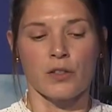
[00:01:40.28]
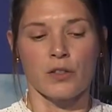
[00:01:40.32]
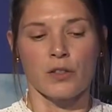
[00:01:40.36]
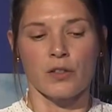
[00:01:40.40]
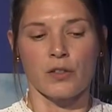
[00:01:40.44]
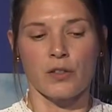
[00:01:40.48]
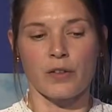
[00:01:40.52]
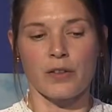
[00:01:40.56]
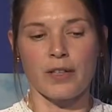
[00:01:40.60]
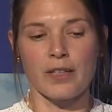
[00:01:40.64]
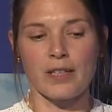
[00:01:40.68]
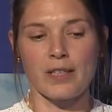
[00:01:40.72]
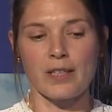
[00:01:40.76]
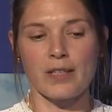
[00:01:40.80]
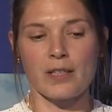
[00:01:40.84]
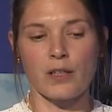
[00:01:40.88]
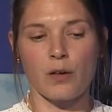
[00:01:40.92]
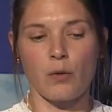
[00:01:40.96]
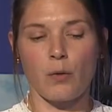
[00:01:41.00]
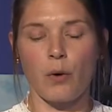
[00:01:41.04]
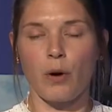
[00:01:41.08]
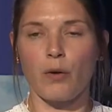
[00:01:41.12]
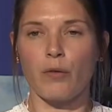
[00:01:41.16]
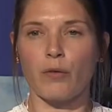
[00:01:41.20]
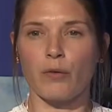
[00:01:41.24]
So this is a
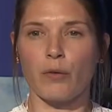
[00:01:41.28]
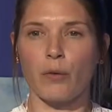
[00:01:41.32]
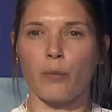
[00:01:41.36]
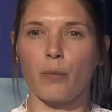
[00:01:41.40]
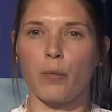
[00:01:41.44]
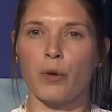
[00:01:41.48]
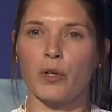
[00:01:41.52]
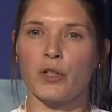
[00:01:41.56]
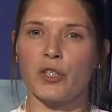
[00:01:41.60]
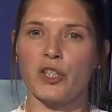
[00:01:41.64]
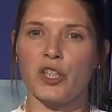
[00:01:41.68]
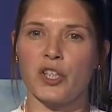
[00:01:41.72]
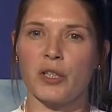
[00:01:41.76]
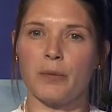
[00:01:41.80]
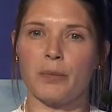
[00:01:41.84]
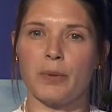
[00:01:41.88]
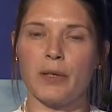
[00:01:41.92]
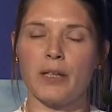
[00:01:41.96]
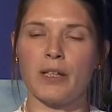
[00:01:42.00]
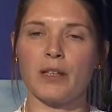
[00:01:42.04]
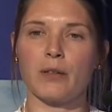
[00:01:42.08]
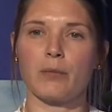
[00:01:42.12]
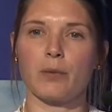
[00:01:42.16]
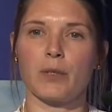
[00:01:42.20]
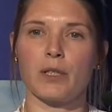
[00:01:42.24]
quote from one
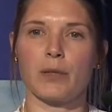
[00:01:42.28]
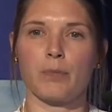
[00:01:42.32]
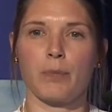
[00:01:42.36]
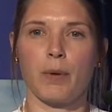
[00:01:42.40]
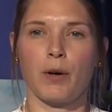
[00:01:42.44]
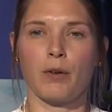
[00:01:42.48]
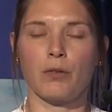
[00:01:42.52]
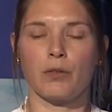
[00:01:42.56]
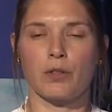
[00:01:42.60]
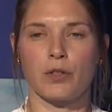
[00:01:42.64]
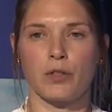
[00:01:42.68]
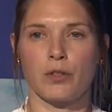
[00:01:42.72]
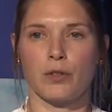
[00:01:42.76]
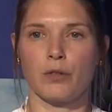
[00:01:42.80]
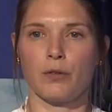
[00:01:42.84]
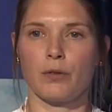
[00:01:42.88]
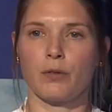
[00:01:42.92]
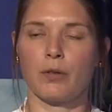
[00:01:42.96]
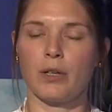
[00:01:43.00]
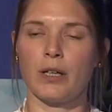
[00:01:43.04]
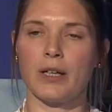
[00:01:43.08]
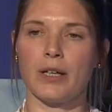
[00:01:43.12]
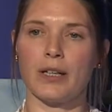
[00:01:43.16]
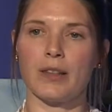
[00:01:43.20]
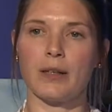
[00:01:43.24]
GP that we spoke to
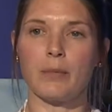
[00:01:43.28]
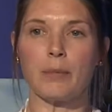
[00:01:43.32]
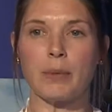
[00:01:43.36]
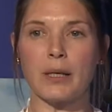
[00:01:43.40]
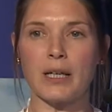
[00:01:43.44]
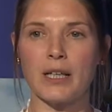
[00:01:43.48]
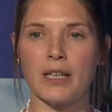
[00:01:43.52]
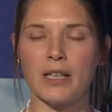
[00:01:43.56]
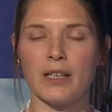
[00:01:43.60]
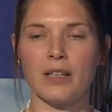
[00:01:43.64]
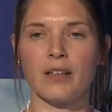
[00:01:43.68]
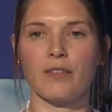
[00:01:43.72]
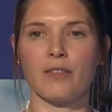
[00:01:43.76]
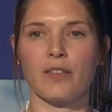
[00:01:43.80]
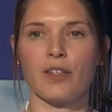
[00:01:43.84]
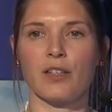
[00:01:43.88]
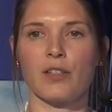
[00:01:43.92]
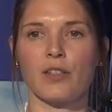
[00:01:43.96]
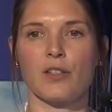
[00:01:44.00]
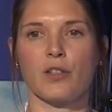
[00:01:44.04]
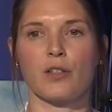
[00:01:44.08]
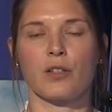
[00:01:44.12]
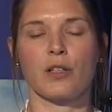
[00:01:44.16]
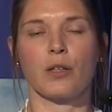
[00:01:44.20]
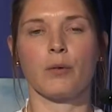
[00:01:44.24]
in the beginning of the
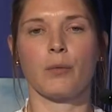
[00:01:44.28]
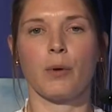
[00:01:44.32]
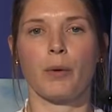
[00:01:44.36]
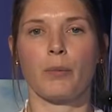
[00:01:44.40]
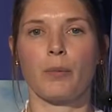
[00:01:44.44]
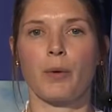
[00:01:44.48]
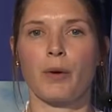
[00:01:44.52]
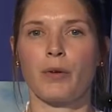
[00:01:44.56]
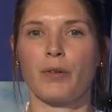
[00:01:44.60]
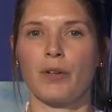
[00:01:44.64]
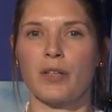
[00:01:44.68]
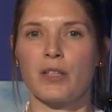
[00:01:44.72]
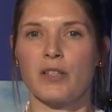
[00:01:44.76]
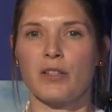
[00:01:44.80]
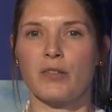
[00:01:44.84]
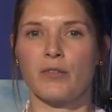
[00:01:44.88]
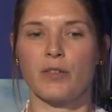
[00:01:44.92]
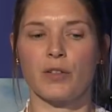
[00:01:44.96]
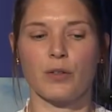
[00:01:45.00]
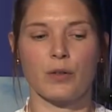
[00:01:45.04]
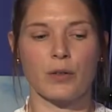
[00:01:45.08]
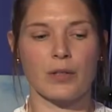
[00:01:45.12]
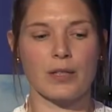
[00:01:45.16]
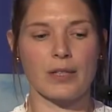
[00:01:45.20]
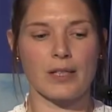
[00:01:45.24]
study when we were
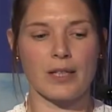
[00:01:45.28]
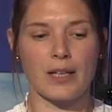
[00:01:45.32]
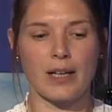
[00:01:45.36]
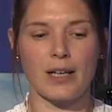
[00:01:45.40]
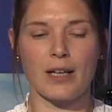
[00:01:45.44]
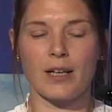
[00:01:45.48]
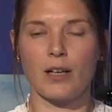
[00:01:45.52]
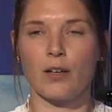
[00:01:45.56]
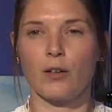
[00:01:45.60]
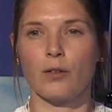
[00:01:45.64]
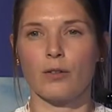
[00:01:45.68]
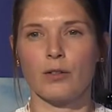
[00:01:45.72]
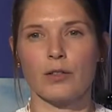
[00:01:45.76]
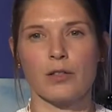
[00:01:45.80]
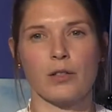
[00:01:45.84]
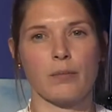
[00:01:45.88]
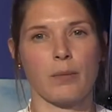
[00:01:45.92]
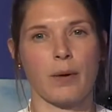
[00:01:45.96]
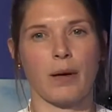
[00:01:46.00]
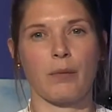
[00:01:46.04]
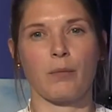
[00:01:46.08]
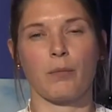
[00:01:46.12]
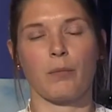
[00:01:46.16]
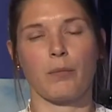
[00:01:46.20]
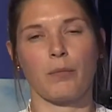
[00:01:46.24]
interviewing stakeholders
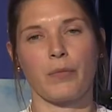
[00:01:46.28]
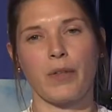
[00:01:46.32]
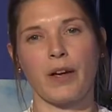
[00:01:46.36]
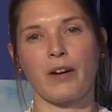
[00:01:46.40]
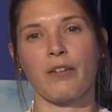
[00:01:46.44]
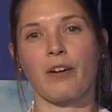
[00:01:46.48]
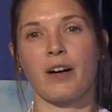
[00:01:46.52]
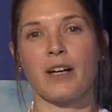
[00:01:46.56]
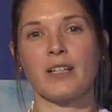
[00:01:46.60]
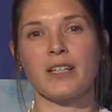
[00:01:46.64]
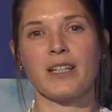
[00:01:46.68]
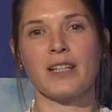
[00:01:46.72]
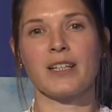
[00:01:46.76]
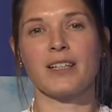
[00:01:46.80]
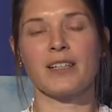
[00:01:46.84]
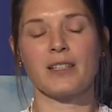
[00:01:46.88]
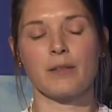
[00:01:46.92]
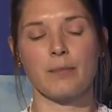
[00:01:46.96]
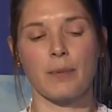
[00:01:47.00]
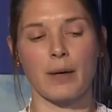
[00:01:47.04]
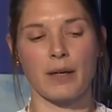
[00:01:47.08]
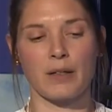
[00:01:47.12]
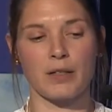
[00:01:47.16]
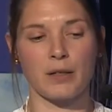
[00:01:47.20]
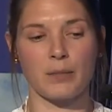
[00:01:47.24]
about their ideas
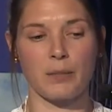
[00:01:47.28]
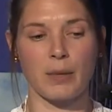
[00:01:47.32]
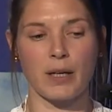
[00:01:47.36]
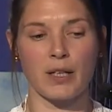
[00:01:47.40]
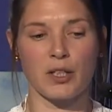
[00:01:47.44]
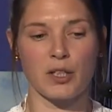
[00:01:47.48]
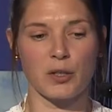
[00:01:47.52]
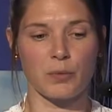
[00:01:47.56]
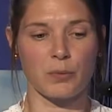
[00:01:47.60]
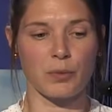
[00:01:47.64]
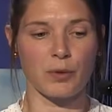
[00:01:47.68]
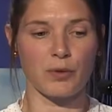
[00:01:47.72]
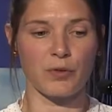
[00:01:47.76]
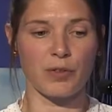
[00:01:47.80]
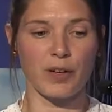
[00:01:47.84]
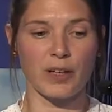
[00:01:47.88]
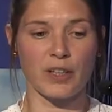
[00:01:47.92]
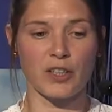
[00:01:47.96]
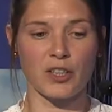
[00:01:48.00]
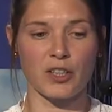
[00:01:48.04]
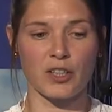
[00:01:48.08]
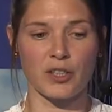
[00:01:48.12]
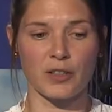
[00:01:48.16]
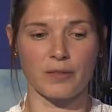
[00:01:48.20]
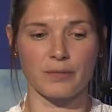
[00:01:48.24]
about dementia
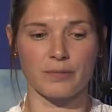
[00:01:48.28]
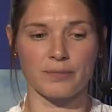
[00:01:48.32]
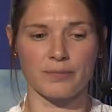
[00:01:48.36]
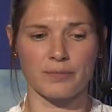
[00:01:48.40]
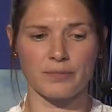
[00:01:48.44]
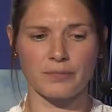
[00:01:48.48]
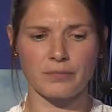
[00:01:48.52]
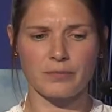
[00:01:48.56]
prevention.